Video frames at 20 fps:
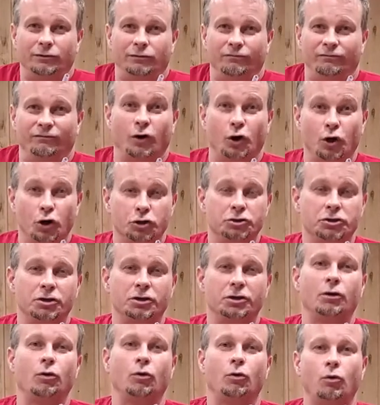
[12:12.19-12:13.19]

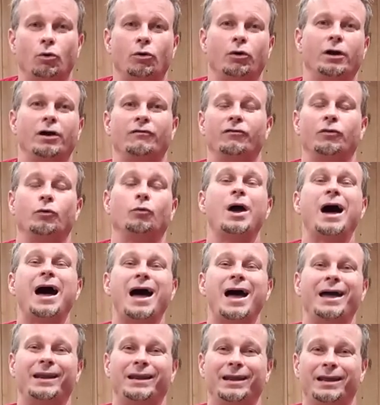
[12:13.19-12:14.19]
version or a
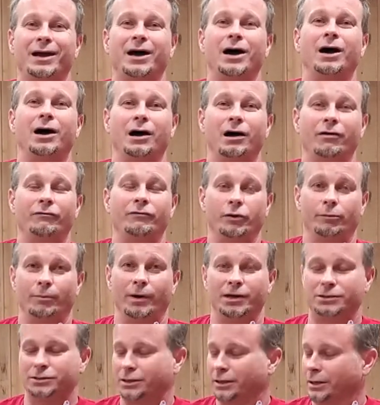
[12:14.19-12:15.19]
variety of your
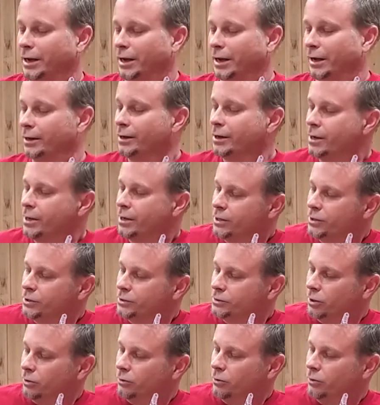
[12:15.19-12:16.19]
muscadine.
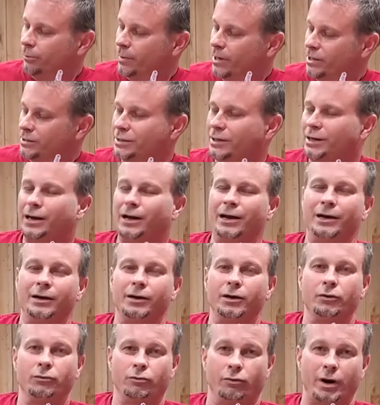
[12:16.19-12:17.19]
So your
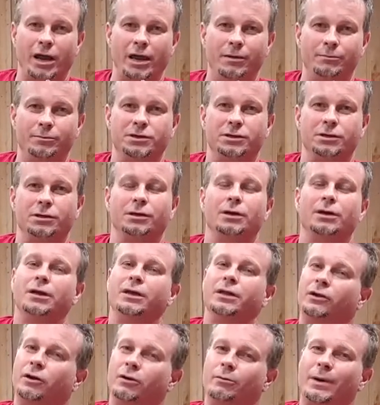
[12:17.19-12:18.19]
muscadine grapes,
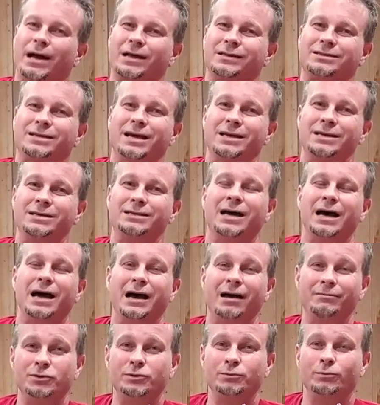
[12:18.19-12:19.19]
they're about 10
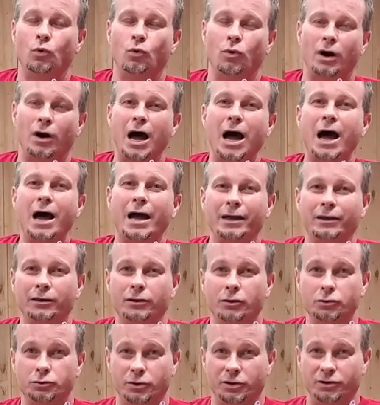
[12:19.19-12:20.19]
times more high in
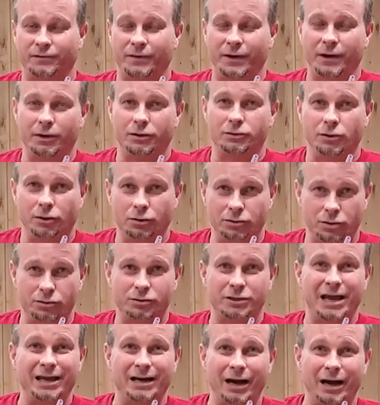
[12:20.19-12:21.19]
those resveratrols, those
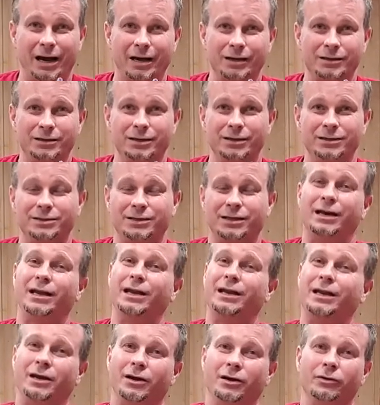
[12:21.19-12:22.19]
antioxidants, than
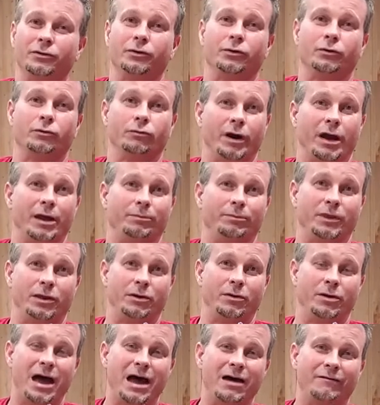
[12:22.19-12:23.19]
any other grape that
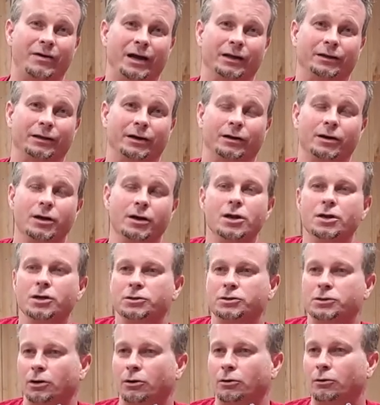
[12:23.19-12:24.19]
you have out there.
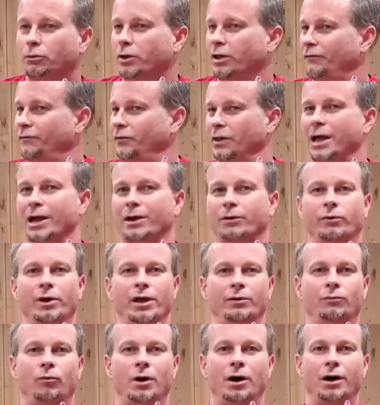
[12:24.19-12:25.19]
So if you like
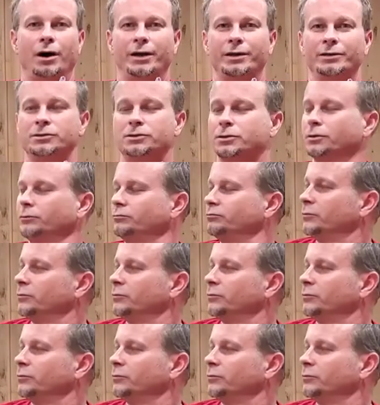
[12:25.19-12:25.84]
red wines,